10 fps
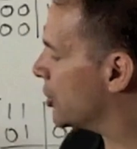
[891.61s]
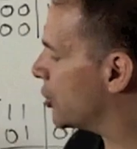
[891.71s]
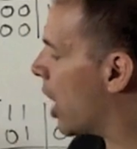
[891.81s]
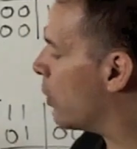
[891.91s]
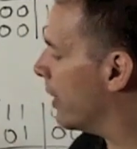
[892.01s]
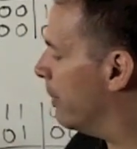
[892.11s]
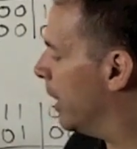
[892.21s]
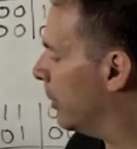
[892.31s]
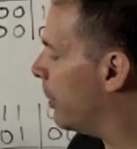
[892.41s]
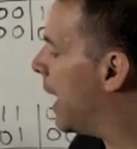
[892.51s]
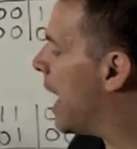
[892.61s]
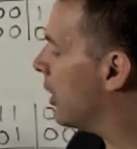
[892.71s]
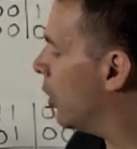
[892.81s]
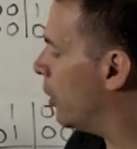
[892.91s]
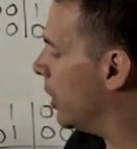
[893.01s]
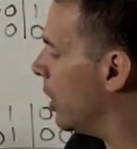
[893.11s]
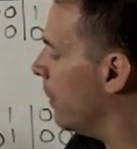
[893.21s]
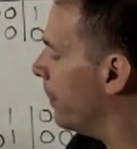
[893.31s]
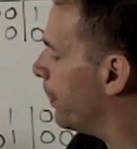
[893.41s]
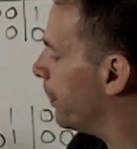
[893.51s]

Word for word: start with a minimal polynomial.